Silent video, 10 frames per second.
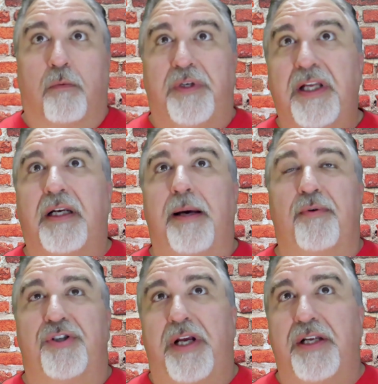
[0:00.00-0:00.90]
We did a
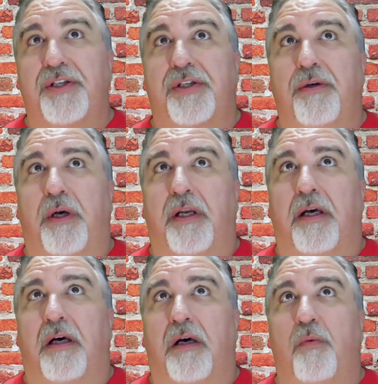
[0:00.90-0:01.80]
couple changes to
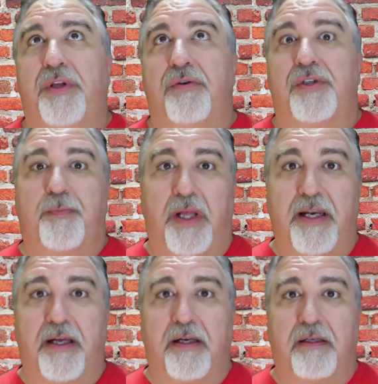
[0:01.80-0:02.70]
it. We used
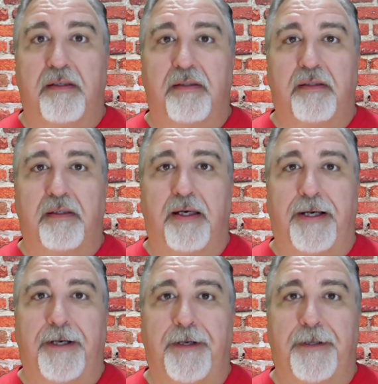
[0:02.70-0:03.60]
Splenda
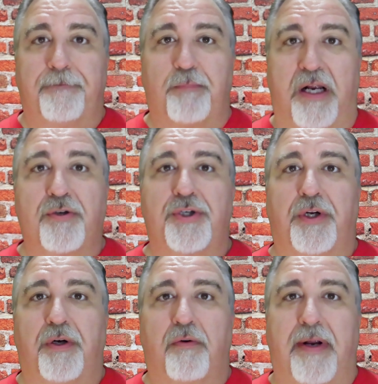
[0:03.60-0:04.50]
brown
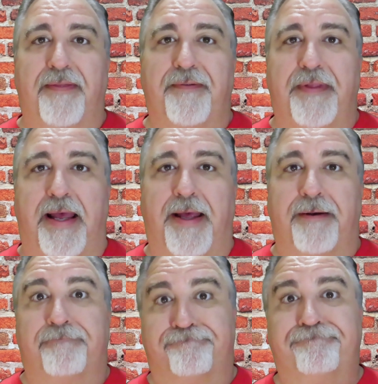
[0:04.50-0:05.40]
sugar rather
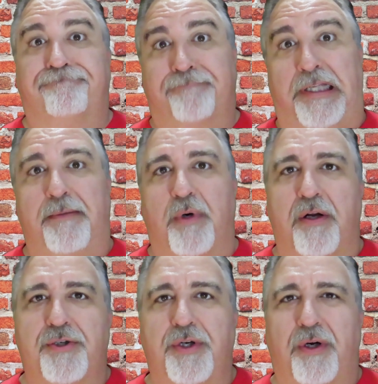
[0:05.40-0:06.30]
than plain
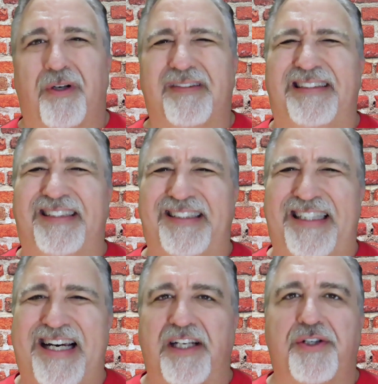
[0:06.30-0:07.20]
brown sugar.
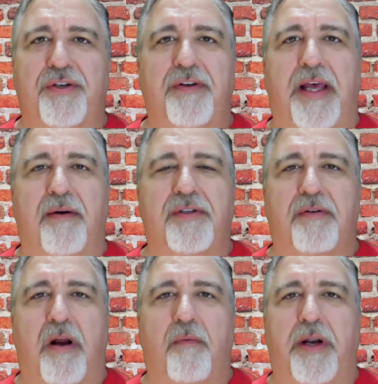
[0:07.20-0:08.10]
Not sure that was
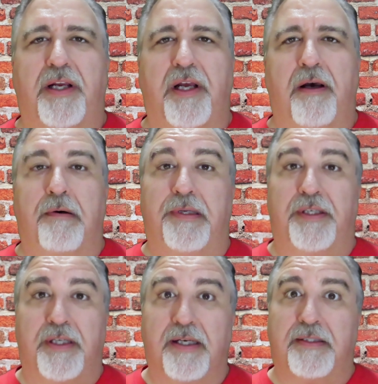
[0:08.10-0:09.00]
the right way to go.
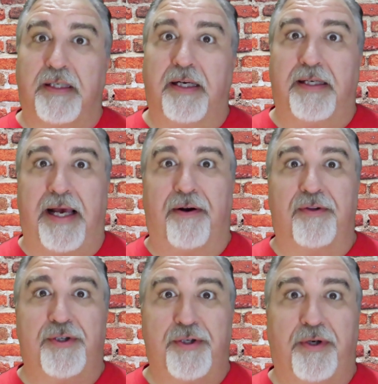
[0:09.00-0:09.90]
It does cut down
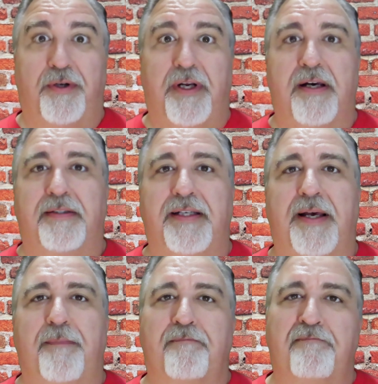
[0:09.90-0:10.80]
on the sugar
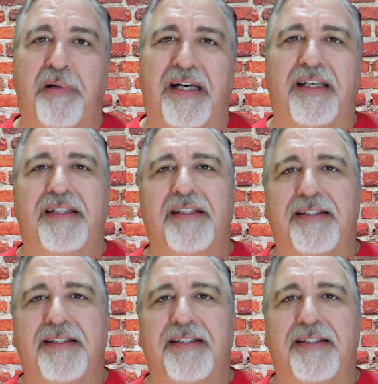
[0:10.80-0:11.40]
content, but